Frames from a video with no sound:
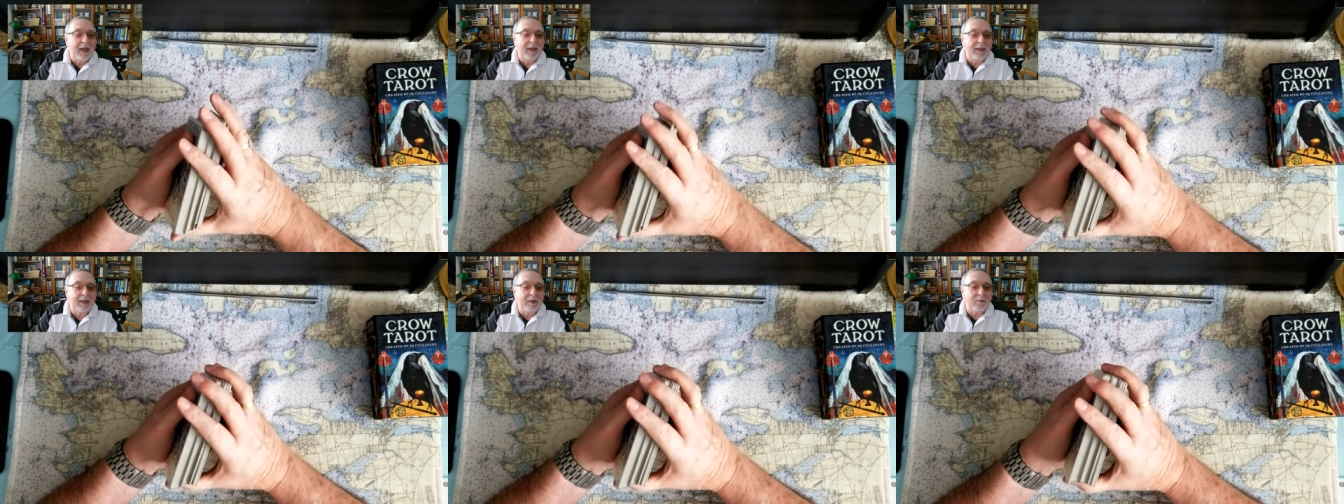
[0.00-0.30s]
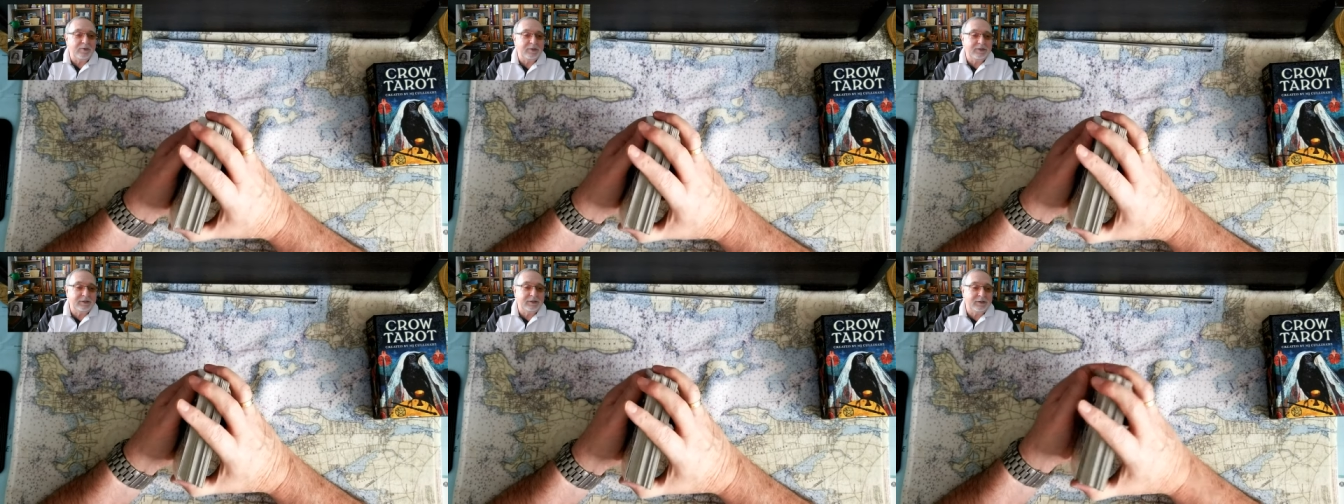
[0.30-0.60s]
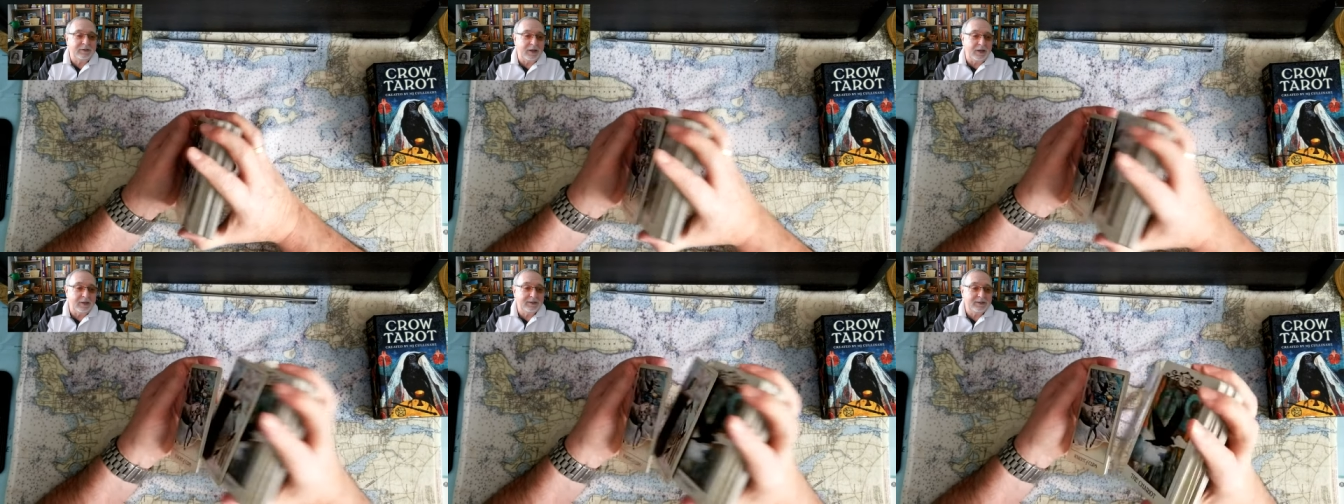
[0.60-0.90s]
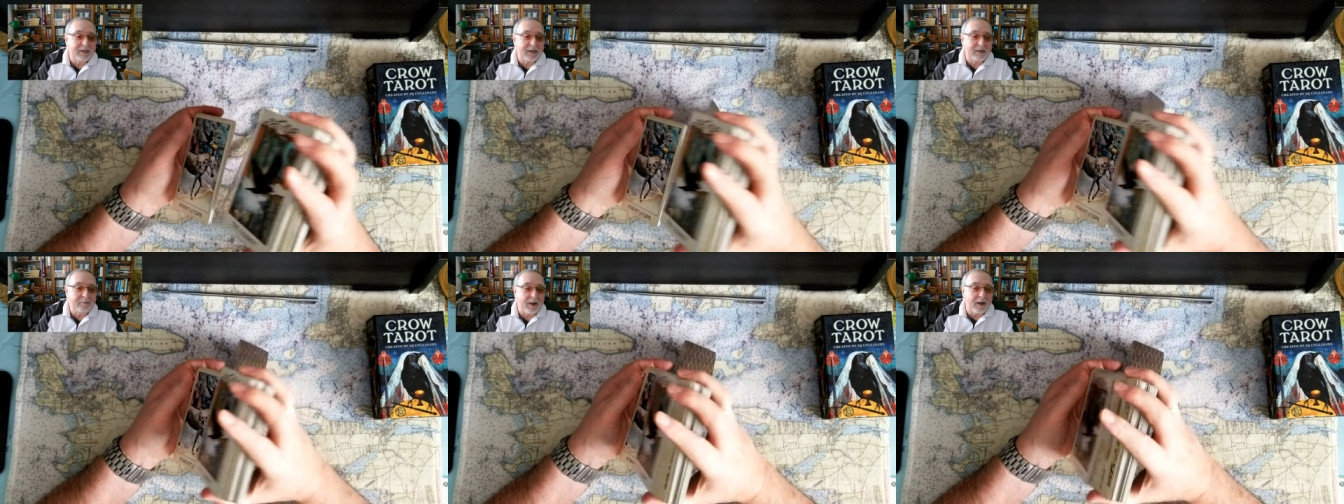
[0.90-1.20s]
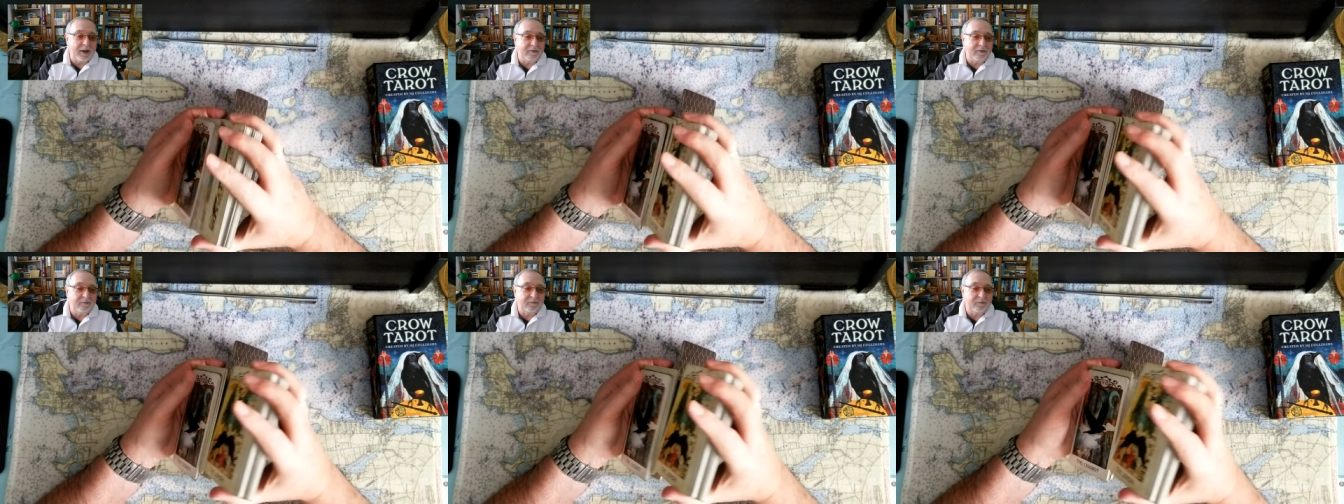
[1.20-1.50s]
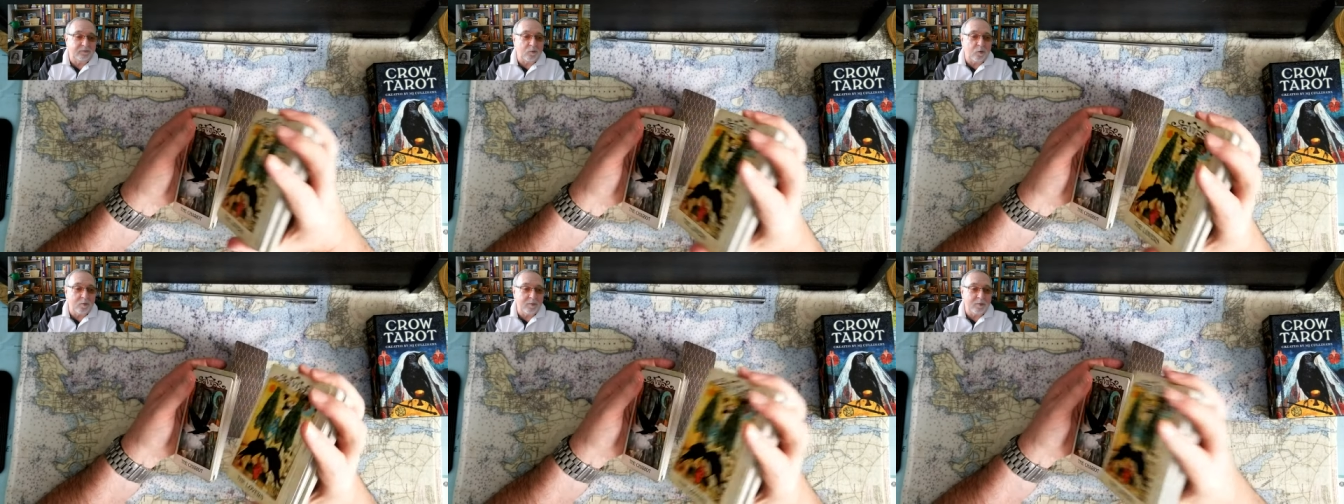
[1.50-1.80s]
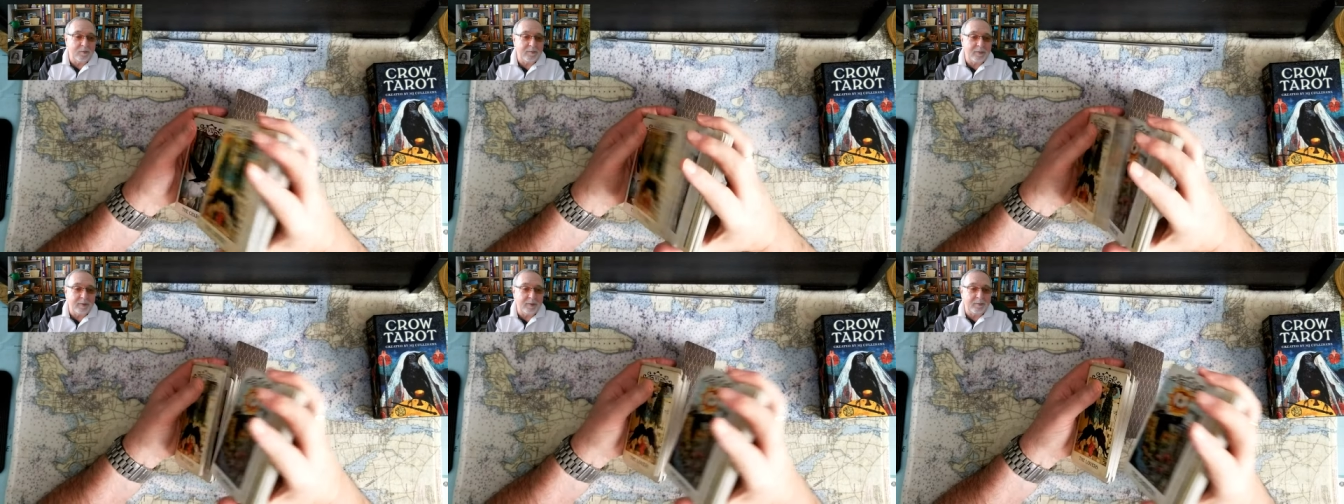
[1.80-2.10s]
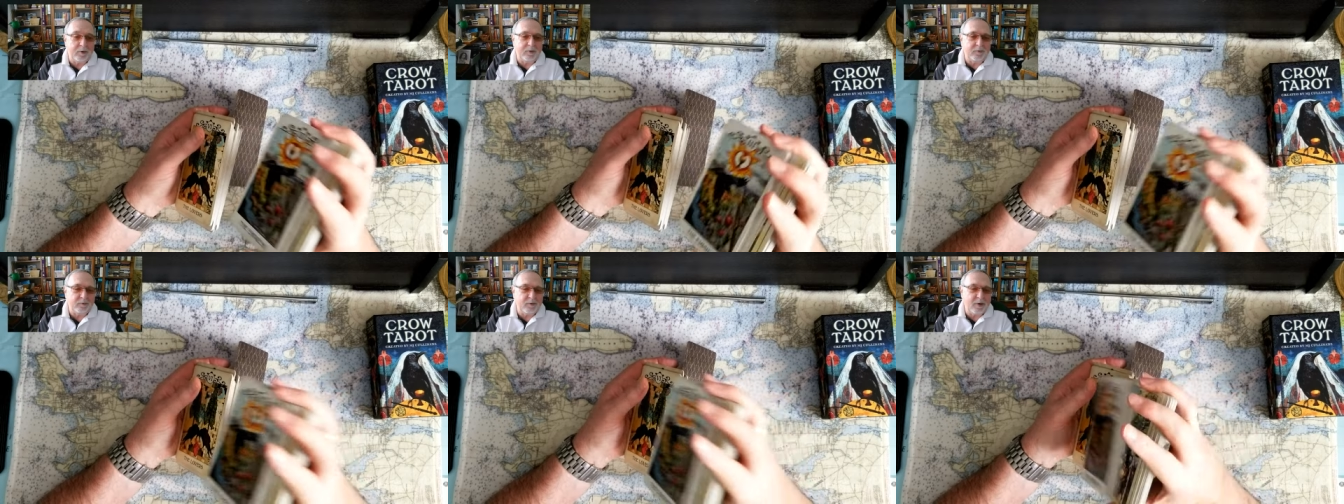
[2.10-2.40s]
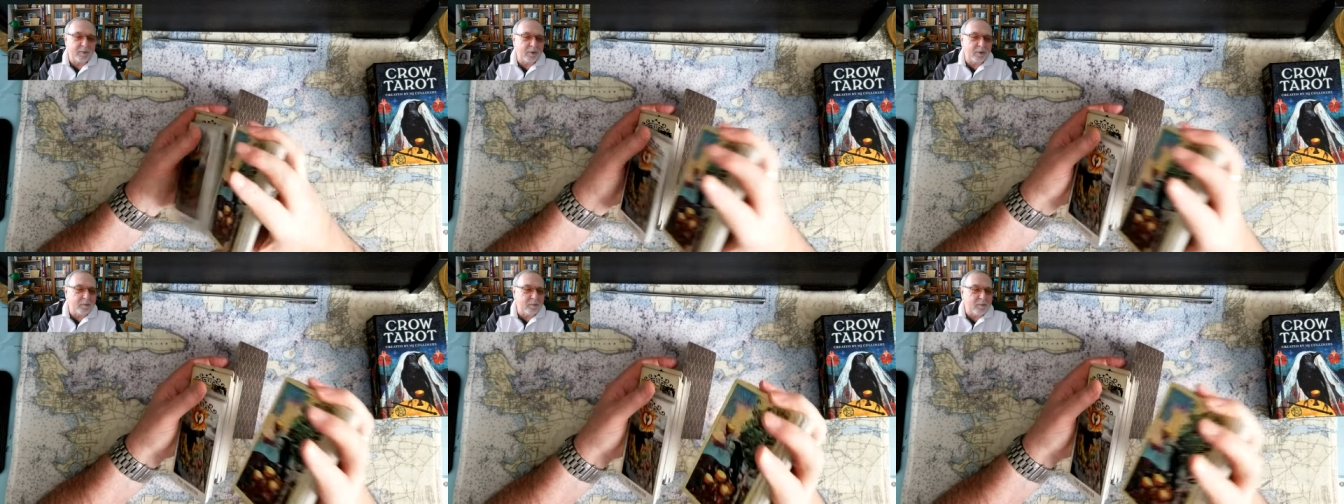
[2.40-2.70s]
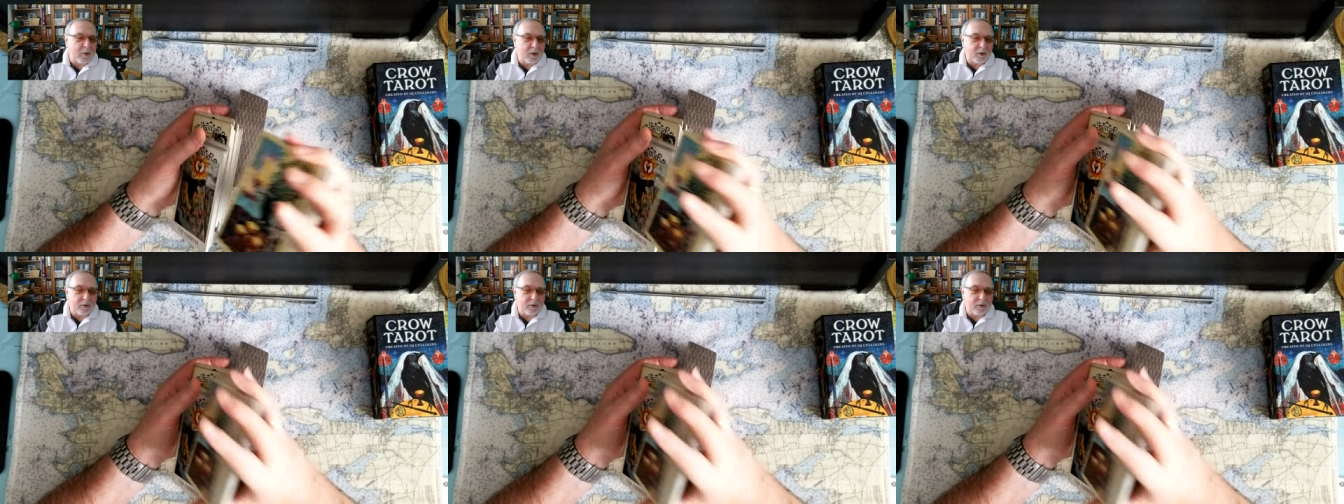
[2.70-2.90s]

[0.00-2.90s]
And that was uh, said by a former member of Robert